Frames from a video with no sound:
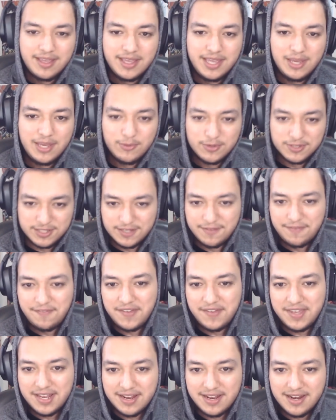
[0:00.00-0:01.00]
He was
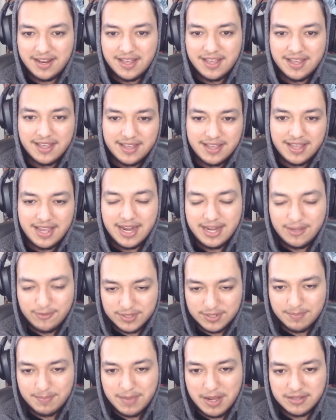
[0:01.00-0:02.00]
defeated, and he
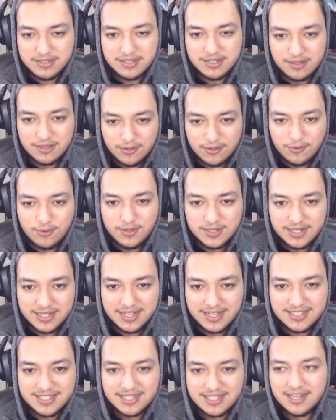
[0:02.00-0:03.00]
was about to lose, and
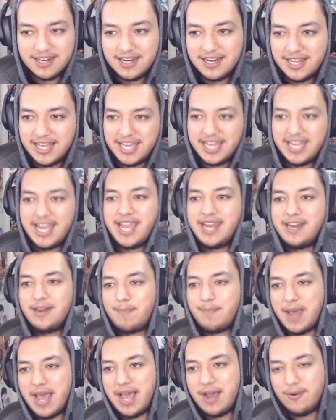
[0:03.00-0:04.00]
then suddenly he gained the
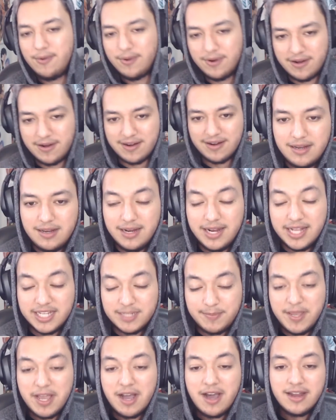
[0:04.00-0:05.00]
power. Let's
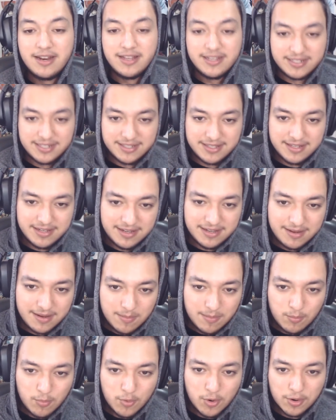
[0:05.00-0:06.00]
be honest,
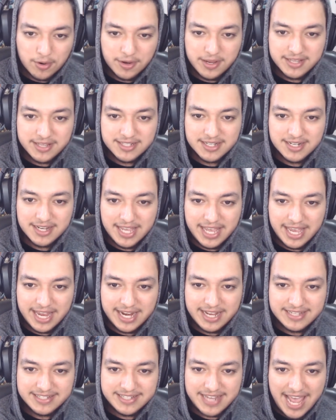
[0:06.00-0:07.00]
Mori is gonna get
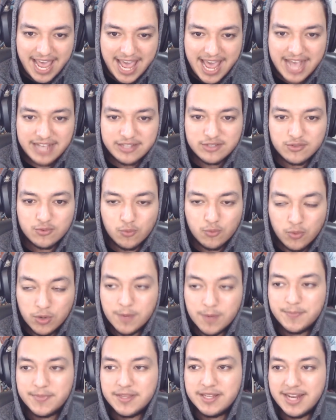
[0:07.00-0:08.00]
his ass
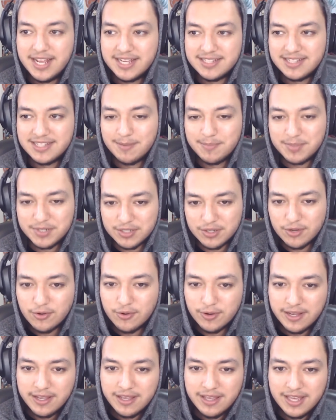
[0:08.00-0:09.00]
whooped next
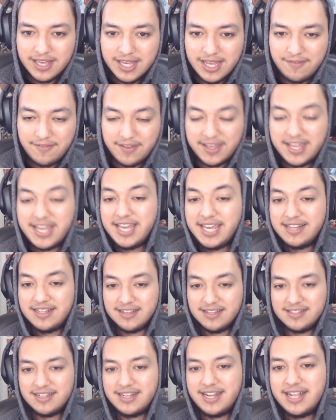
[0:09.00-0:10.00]
episode if he
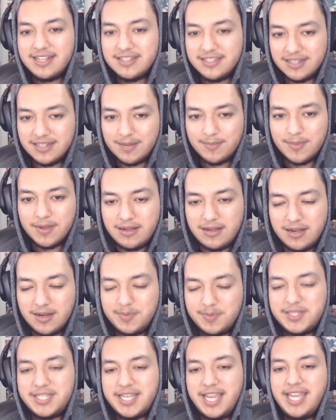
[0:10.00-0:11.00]
doesn't end up
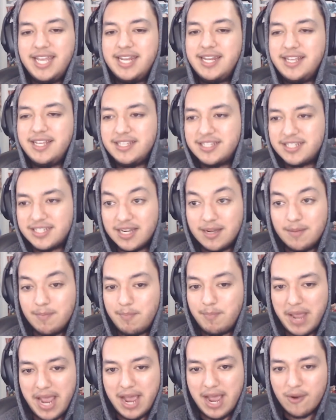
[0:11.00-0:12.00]
obtaining some
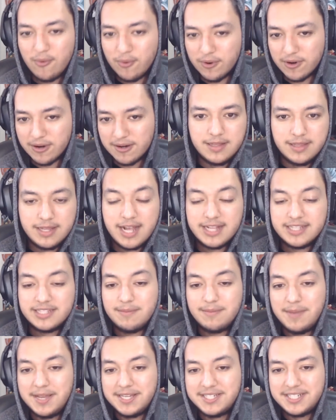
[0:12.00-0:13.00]
power. Not to
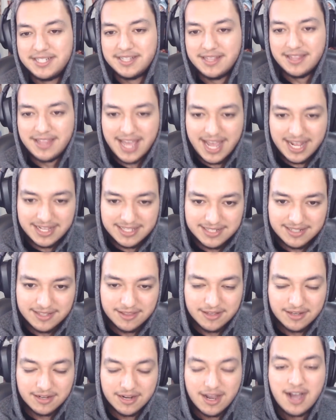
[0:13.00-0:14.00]
mention that
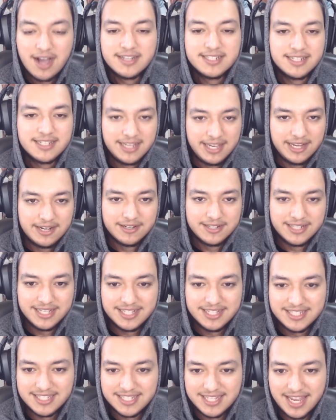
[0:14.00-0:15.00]
the Nox leader
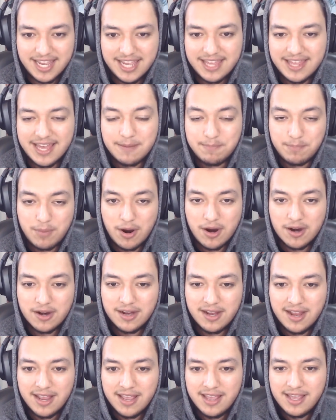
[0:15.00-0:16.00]
did say that
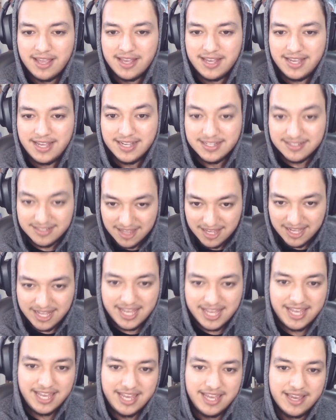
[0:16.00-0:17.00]
Park is the
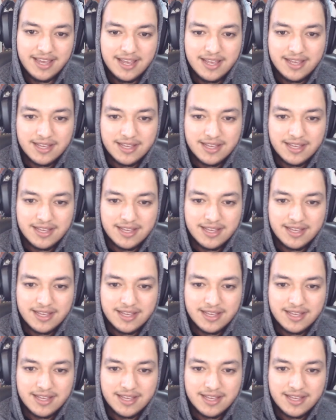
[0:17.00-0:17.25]
key.